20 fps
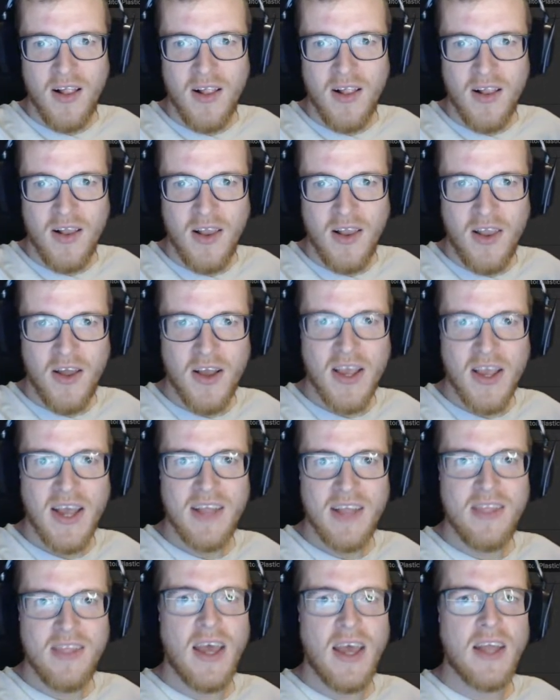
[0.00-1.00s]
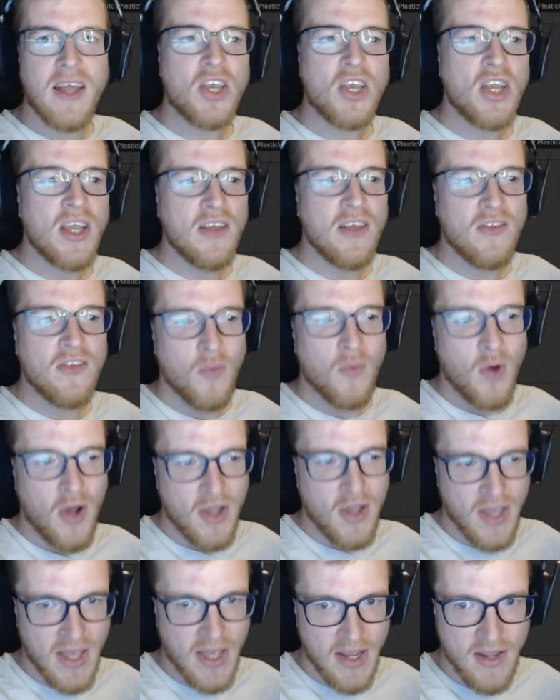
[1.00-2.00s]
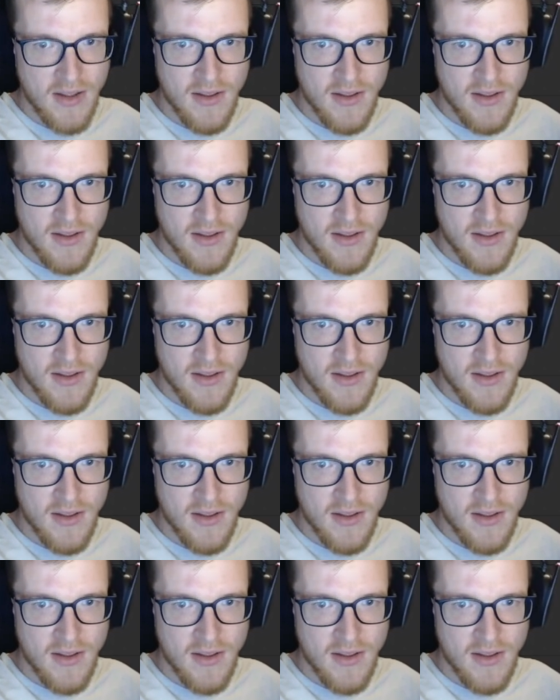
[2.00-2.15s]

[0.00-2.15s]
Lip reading: Look at that, she is walking.